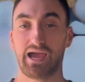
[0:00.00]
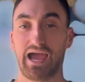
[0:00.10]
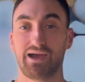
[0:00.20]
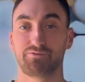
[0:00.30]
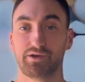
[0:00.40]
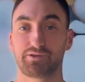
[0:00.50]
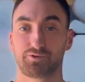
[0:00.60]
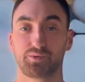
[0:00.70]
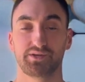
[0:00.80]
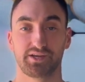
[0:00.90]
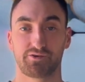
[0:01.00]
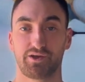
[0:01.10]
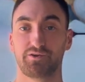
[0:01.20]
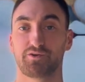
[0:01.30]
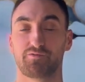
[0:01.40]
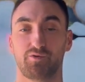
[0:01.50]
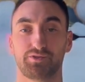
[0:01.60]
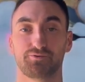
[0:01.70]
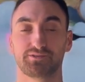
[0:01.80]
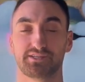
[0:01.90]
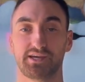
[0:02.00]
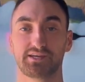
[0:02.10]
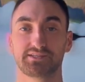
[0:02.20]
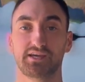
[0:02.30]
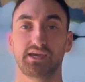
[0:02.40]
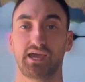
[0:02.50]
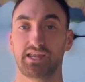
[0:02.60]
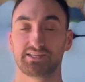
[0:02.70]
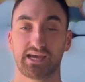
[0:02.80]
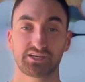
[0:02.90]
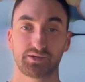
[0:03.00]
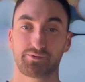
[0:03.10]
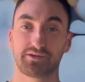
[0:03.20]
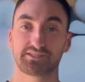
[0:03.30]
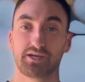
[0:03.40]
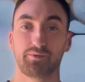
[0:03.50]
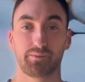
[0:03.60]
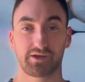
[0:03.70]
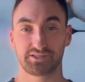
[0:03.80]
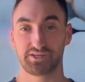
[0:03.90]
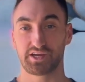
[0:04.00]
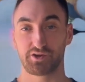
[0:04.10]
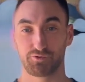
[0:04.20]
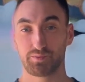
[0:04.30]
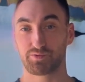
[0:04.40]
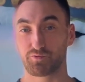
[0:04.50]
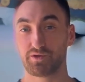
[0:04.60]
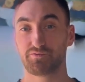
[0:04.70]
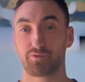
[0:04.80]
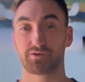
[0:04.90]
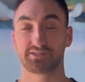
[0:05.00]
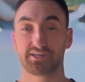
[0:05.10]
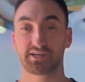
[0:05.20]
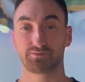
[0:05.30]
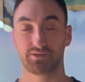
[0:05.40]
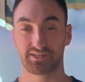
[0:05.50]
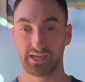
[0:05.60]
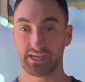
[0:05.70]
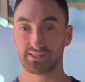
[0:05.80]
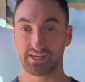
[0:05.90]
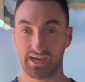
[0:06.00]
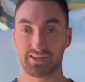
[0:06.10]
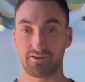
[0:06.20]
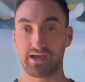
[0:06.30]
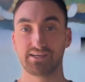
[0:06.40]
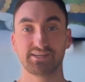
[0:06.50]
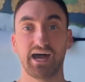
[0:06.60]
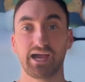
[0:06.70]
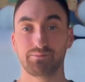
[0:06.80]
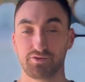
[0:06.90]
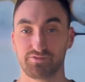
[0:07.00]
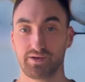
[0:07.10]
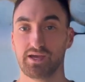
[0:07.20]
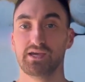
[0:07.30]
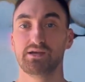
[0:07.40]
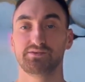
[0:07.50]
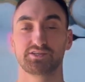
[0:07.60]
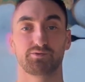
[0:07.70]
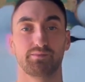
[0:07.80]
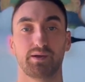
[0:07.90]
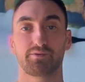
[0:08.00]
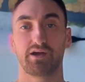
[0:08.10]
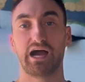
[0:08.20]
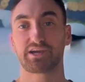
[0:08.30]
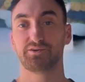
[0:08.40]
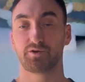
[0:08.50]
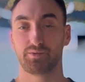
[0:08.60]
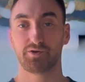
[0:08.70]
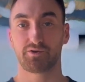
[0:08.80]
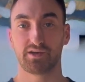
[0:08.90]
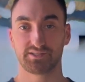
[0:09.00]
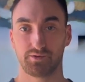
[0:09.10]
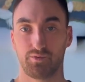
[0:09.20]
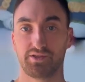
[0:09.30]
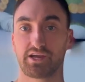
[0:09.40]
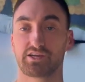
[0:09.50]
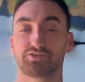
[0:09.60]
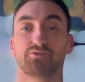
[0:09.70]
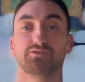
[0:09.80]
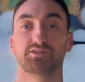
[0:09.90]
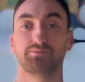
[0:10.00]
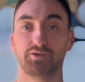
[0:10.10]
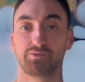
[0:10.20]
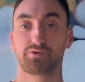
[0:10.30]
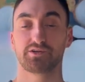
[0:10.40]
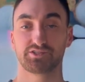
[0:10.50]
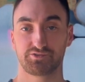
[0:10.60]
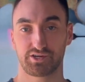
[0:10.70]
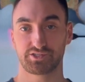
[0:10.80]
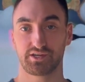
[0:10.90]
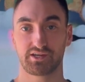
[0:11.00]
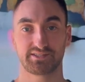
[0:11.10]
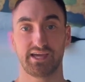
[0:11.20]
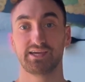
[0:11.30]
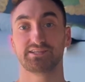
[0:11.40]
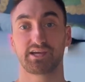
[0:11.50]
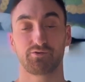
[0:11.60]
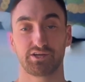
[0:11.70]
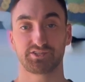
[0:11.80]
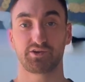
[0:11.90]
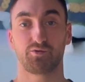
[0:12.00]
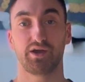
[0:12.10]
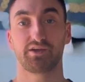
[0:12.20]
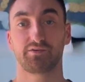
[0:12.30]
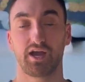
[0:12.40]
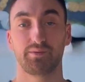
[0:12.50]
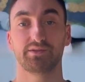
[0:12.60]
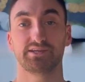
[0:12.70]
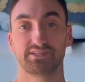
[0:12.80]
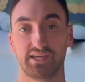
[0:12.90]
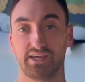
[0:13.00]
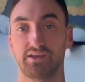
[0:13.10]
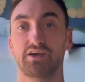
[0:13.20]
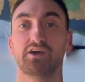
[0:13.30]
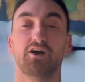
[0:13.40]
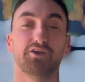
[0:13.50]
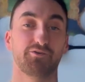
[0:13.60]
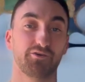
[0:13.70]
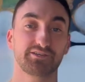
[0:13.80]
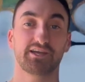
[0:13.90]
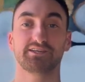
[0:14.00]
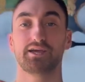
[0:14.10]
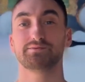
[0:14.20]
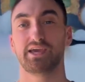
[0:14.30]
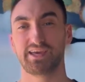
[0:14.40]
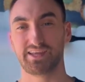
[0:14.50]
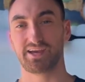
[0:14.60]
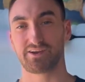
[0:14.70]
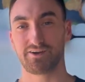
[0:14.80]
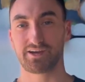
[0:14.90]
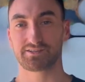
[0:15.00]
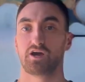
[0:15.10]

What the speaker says: halfway through. We did cranial nerve 1 through 6. And it's actually pretty simple because you can group 3, 4, and 6 once again together as eye movement. Just remember, ocular motor is the one that controls the pupil constriction, because that is a question quite commonly seen on your nursing exams and the NCLEX.